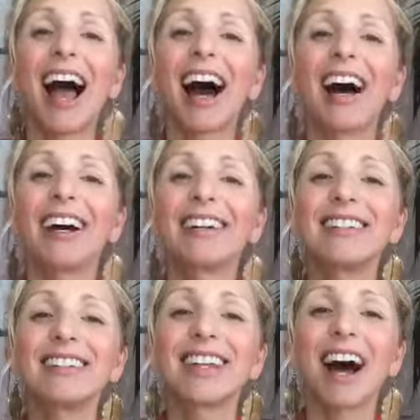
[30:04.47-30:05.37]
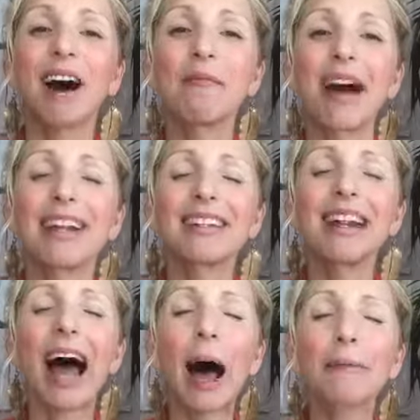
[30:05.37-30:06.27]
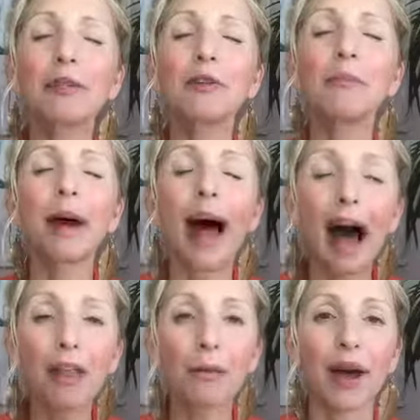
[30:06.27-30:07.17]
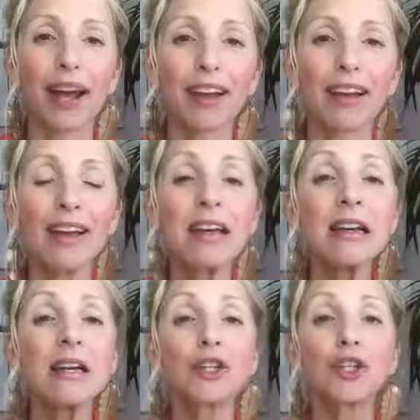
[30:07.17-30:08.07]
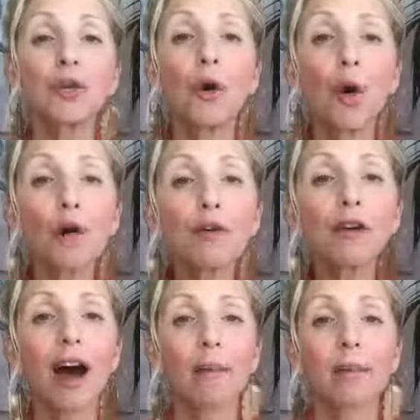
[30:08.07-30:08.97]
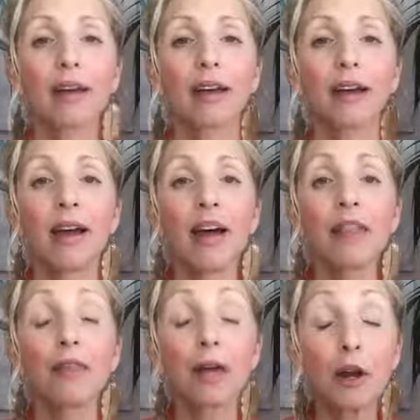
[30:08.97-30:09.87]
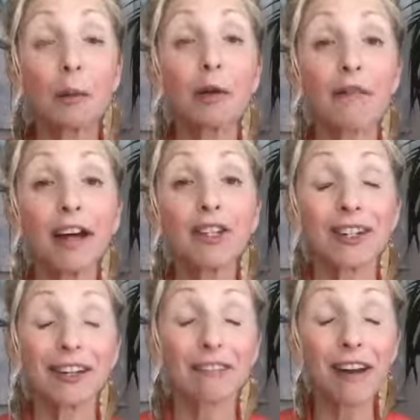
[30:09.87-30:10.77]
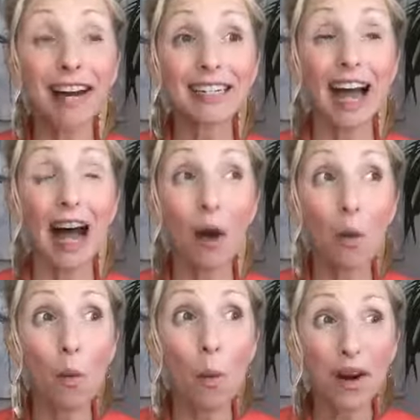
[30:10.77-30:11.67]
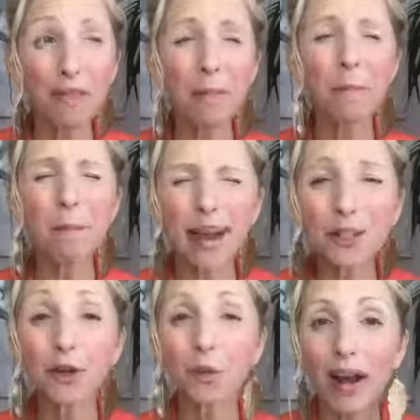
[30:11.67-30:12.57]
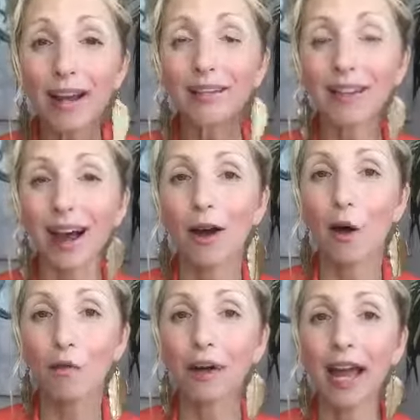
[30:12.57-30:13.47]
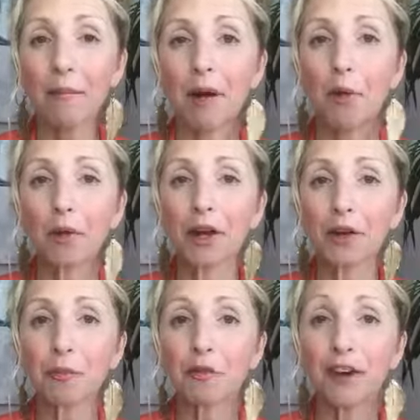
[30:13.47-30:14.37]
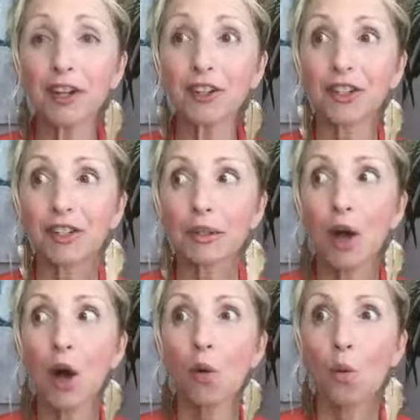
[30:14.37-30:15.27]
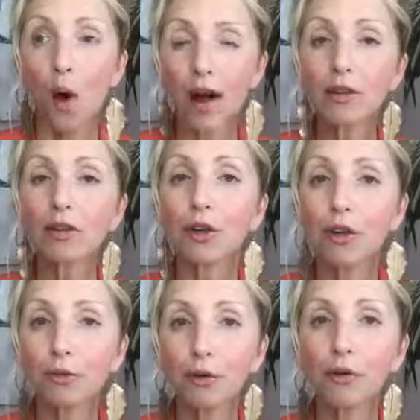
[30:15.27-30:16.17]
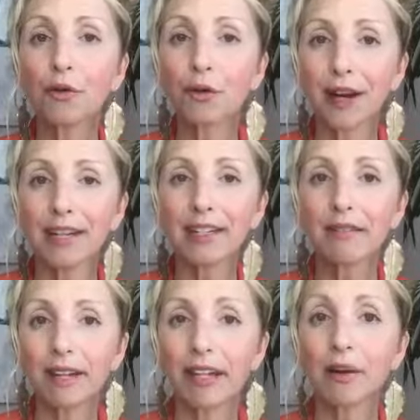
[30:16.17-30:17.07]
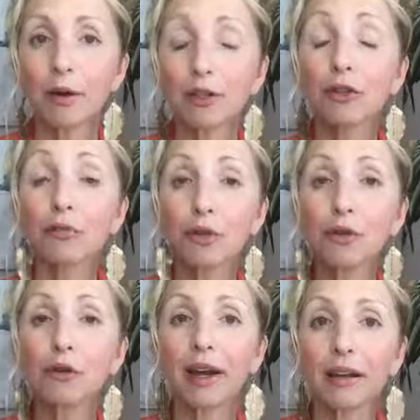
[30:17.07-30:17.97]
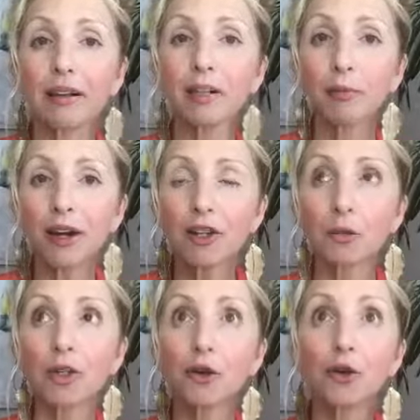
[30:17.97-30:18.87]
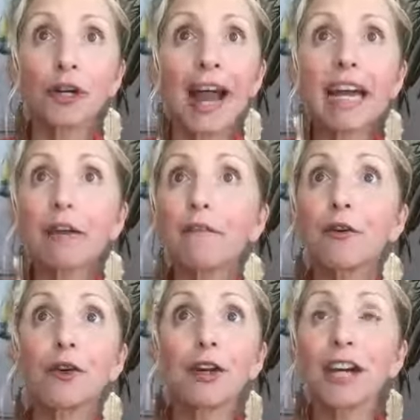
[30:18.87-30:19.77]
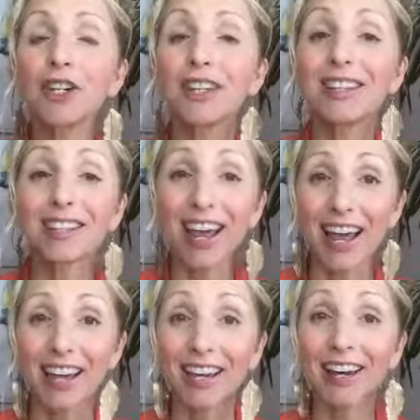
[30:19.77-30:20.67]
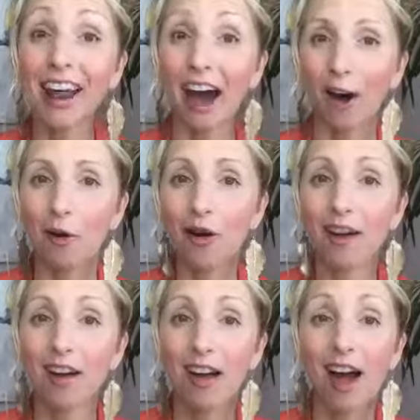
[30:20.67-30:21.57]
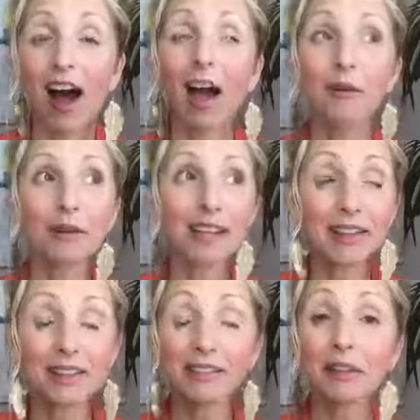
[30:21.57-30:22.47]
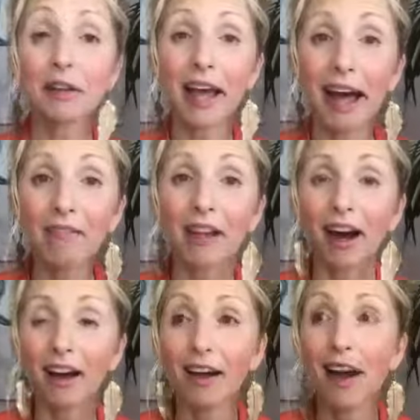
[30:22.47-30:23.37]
and it's an absolute pathway to overcoming the inner perfectionist. In fact, one of the major ways that I overcame my own inner perfectionist was through creativity, was through creative expression, was creating for creation's sake. Now, I will say this is a little caveat.